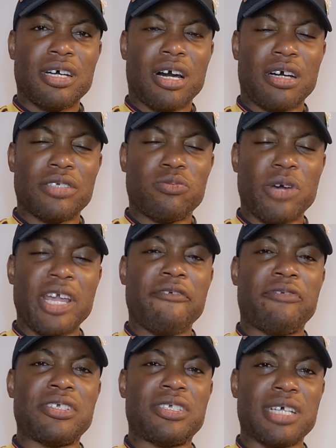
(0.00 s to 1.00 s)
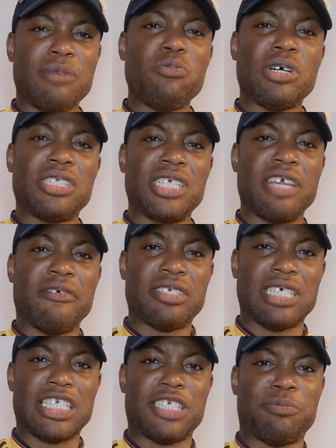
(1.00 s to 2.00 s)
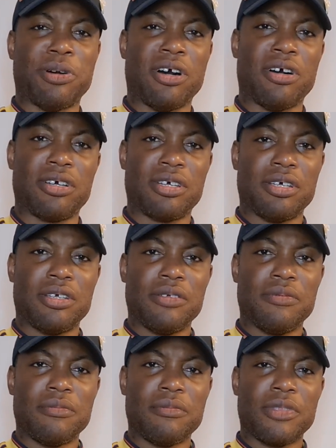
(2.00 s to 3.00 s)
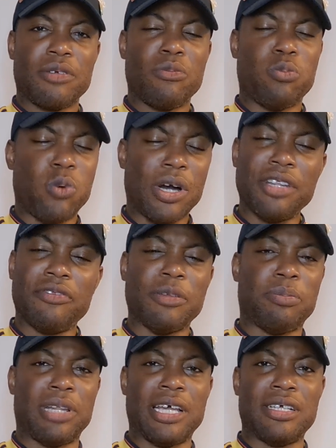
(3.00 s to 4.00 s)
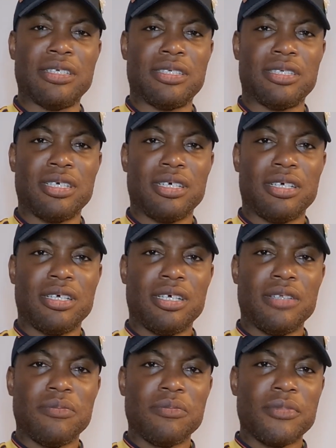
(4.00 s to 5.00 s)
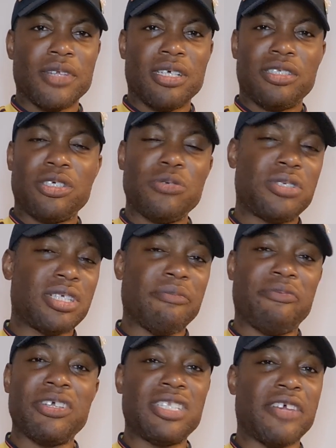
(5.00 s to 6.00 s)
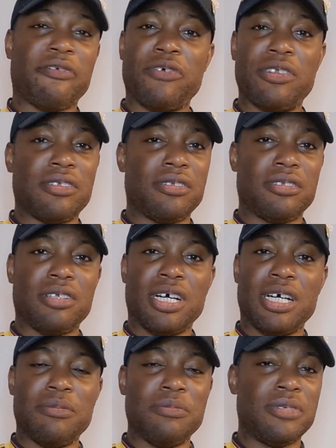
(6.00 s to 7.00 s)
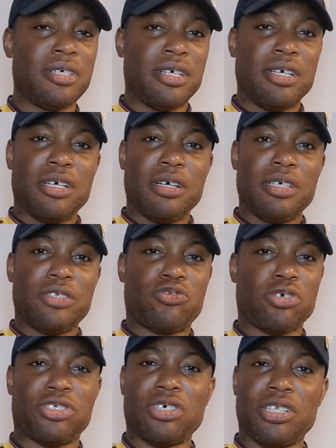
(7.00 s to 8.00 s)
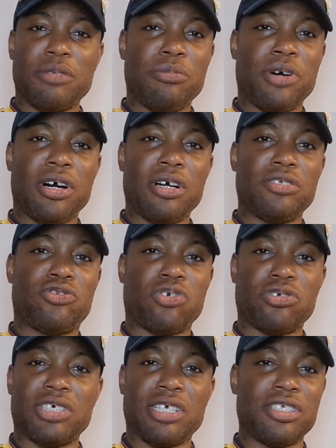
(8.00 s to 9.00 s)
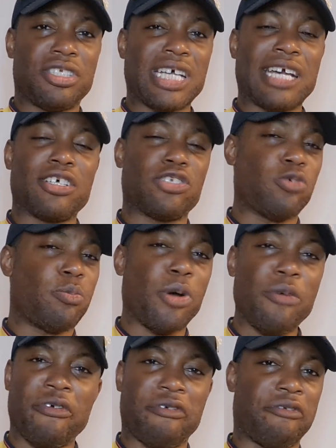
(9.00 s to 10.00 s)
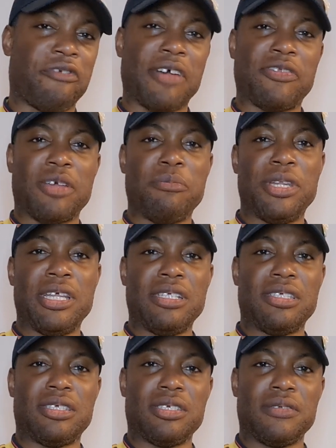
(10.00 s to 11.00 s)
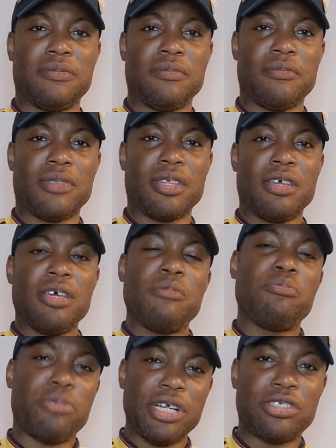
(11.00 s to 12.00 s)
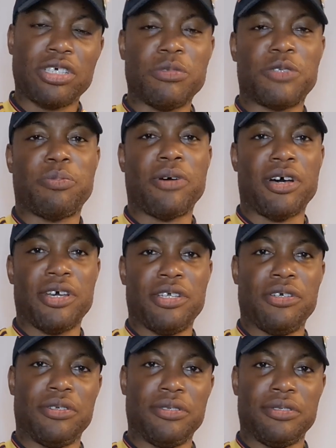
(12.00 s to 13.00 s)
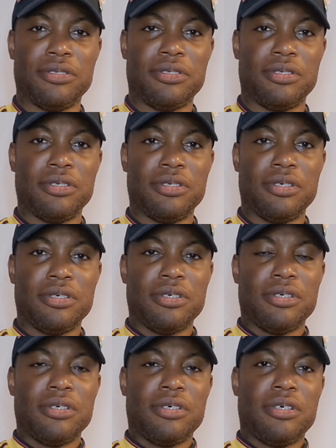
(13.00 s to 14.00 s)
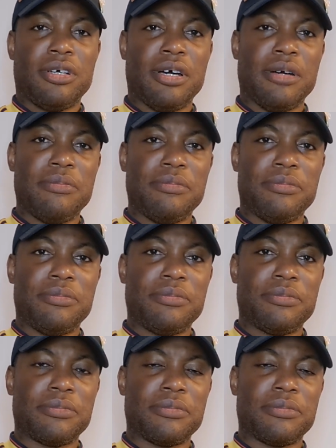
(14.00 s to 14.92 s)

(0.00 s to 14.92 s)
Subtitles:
I was waiting for someone to give us that spark. One of the players. Do something different. Trossard and Saka swap over for 5-10 minutes. Bring Thomas Partey on.